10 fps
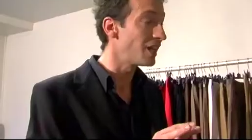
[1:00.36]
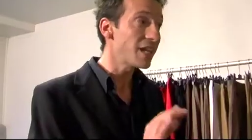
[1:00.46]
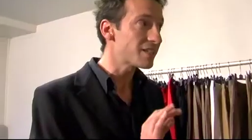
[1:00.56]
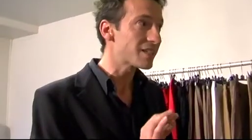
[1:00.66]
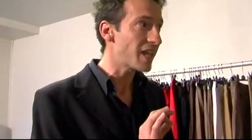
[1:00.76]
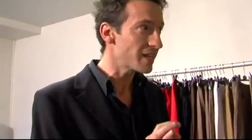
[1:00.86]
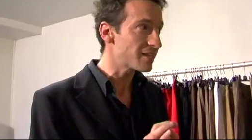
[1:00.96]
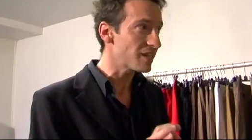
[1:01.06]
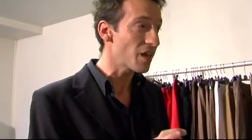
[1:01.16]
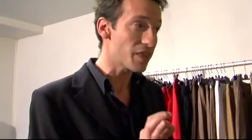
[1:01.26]
Let's get
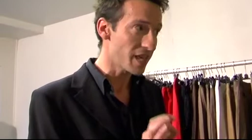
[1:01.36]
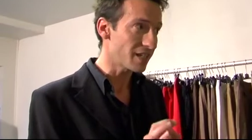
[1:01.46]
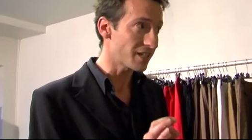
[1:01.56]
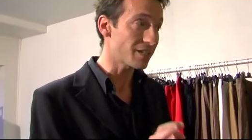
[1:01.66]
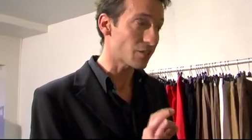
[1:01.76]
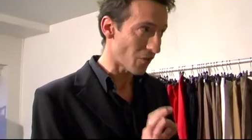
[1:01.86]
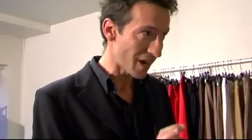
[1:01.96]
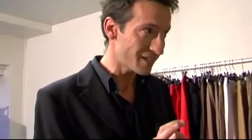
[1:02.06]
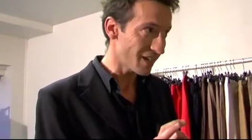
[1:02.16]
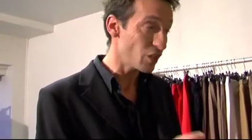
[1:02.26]
things
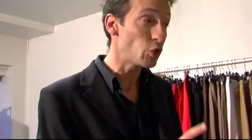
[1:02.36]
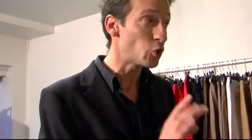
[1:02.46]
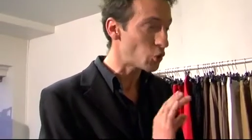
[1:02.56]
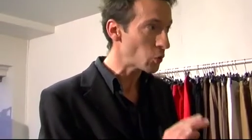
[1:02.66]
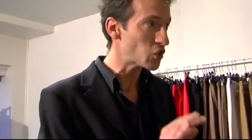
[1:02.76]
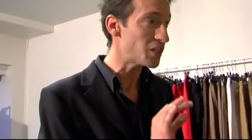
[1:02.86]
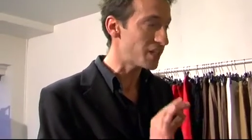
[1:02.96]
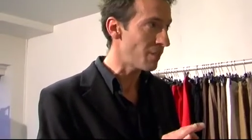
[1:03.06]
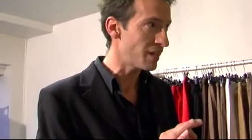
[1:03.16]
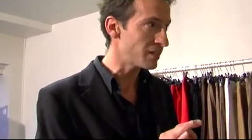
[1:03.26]
straight. You don't
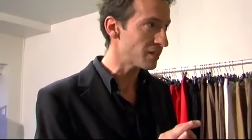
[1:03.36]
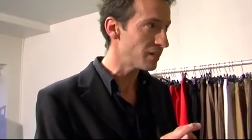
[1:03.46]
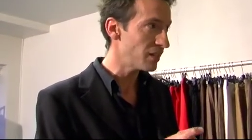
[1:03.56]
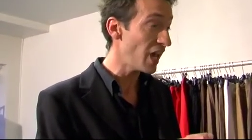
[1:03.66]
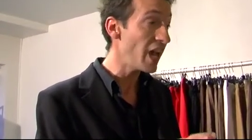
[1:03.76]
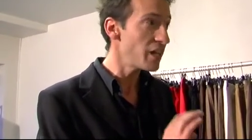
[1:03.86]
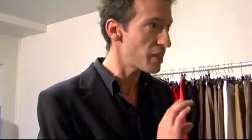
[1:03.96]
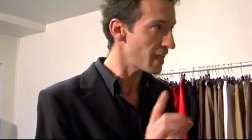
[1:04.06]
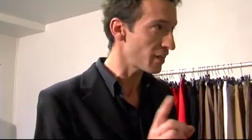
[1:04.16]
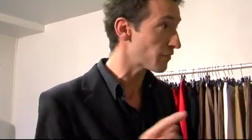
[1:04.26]
demand
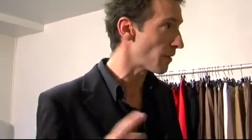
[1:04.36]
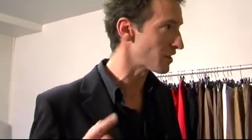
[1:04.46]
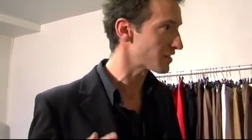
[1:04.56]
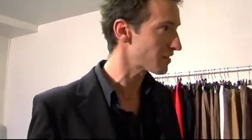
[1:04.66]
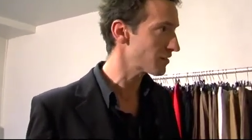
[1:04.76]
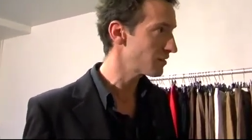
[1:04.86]
anything from us.